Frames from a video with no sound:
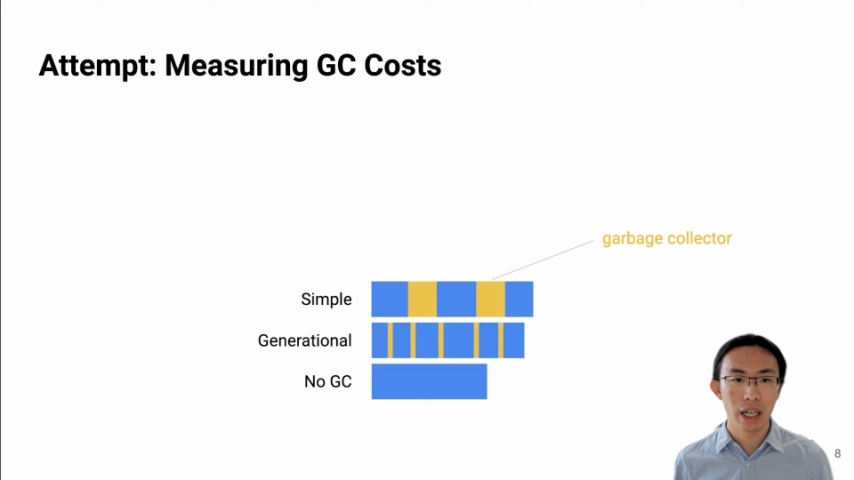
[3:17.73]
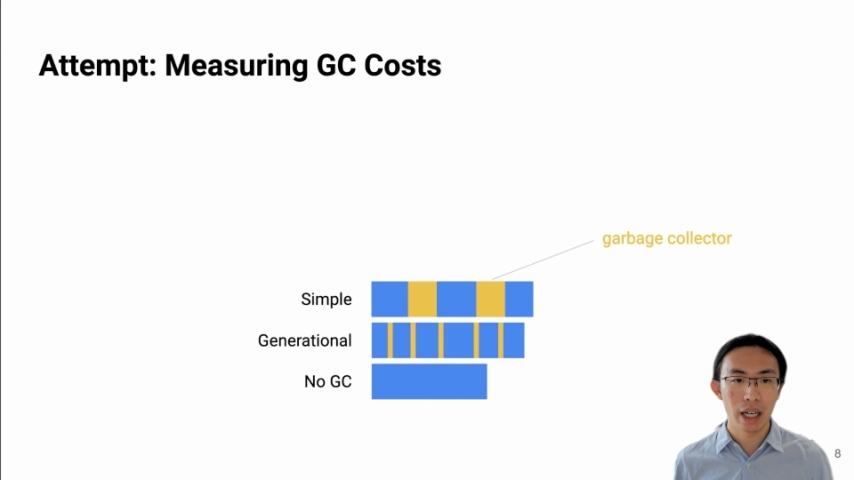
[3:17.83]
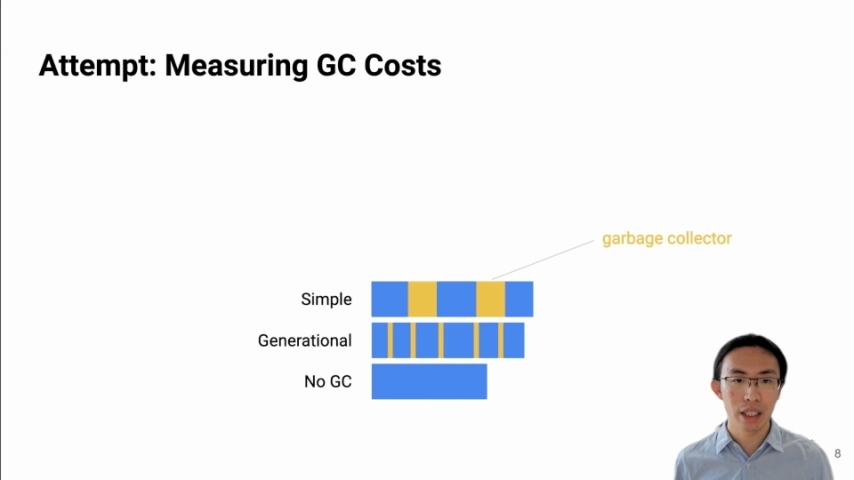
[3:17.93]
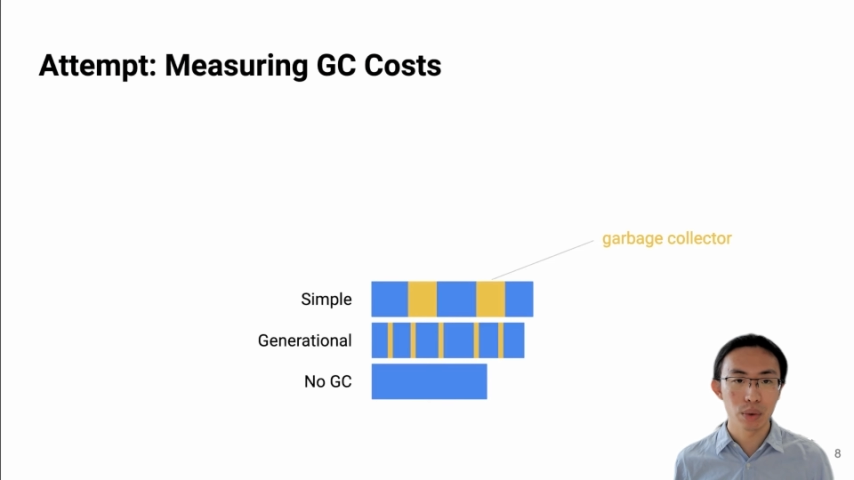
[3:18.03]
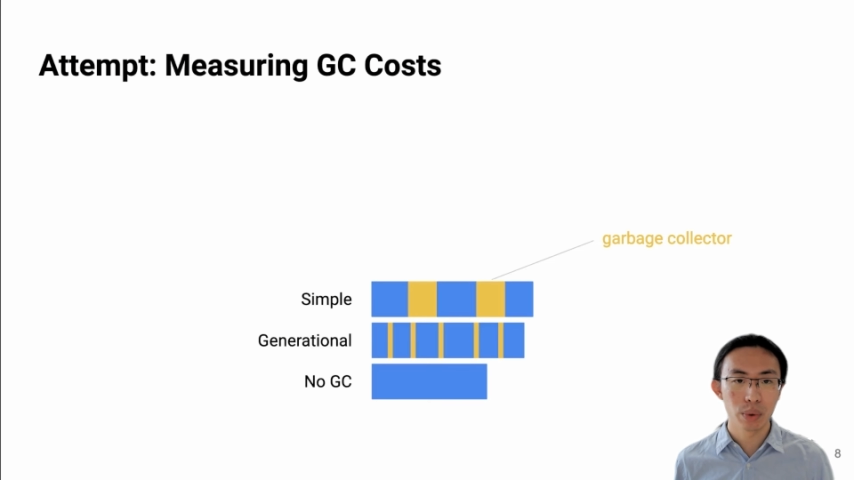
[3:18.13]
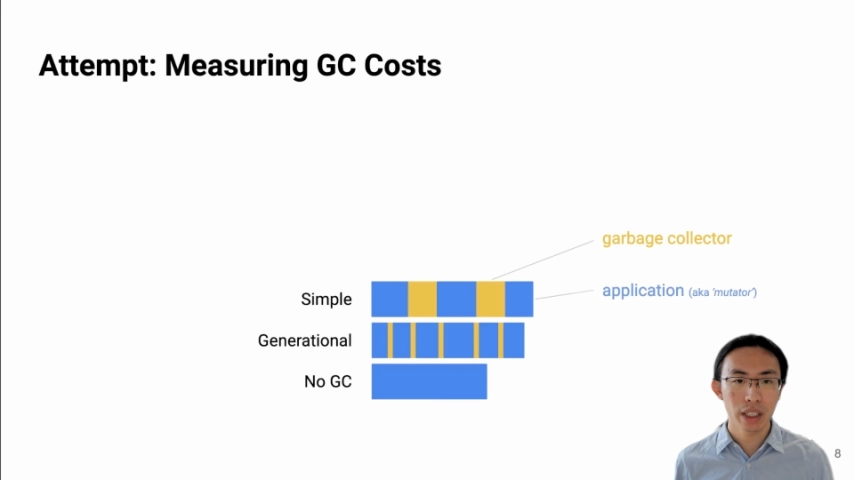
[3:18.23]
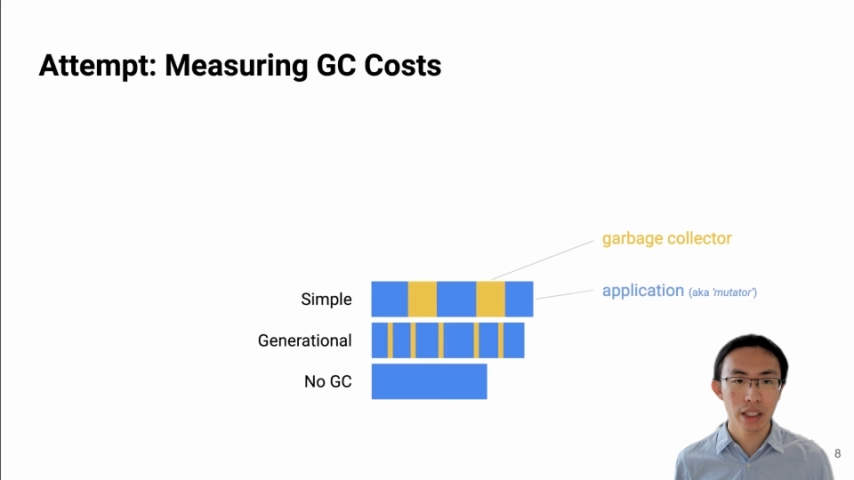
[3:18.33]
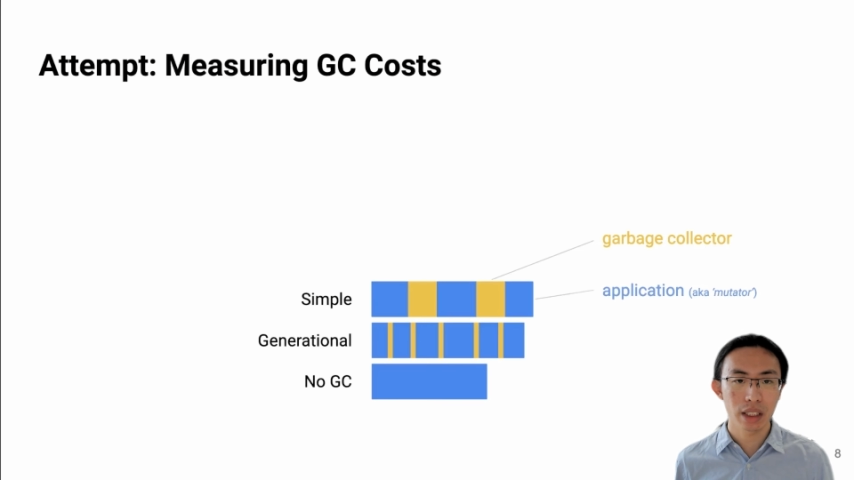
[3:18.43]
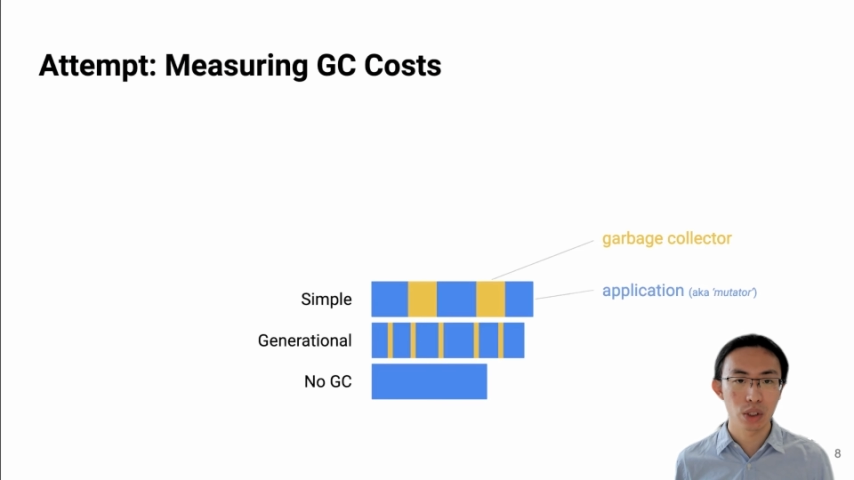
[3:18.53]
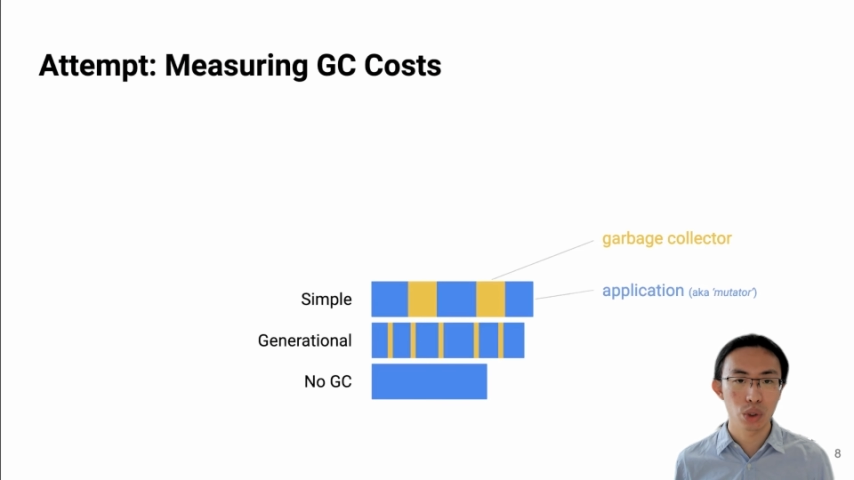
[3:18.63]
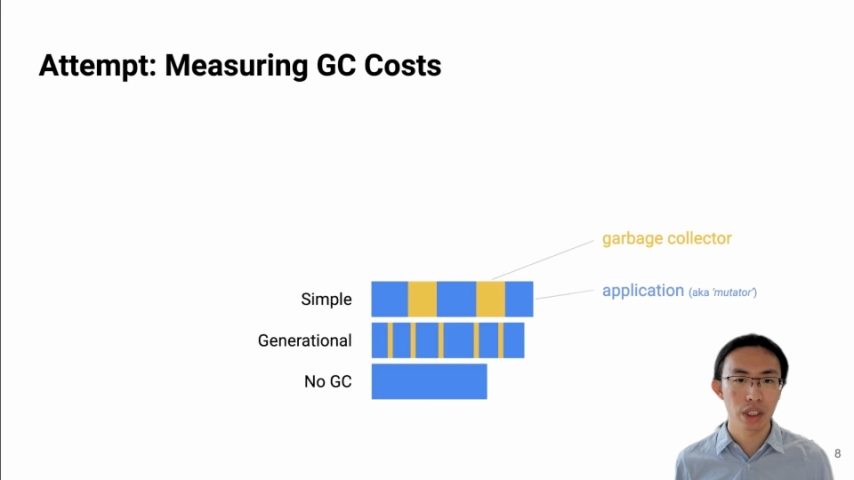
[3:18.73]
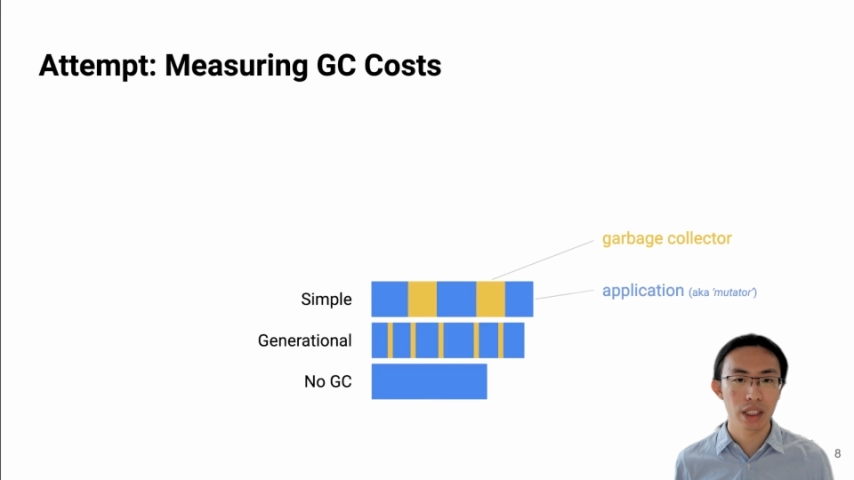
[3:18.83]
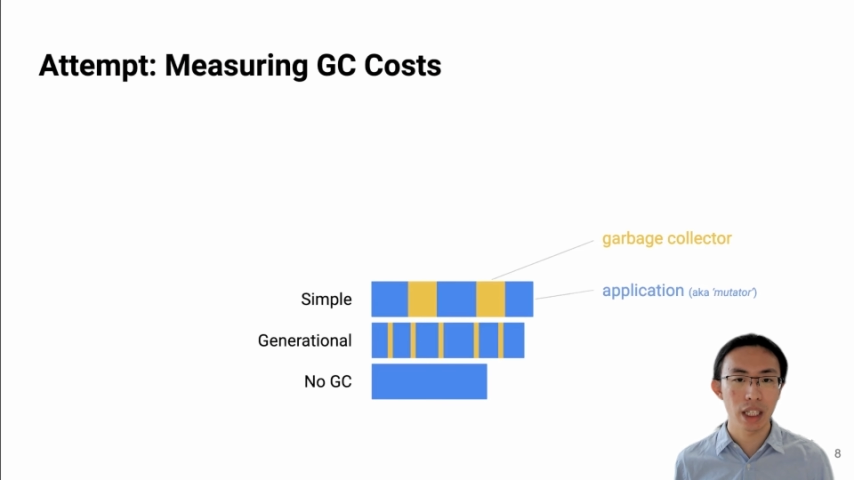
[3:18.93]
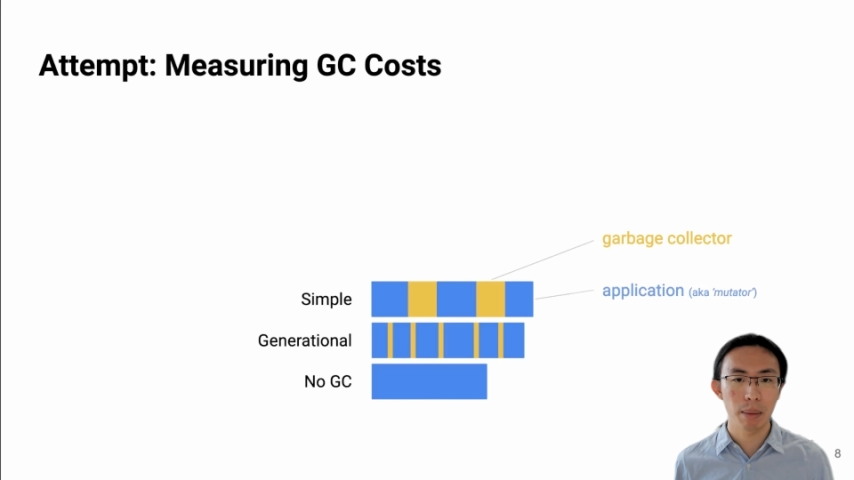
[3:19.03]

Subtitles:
And the rest is just